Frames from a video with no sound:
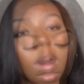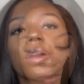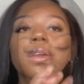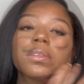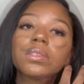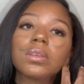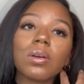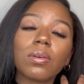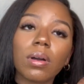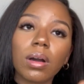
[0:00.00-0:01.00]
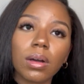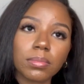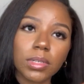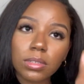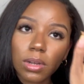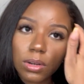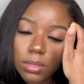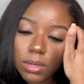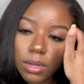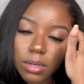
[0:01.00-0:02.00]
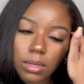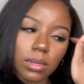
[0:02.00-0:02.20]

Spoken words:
All right, so this curling iron, it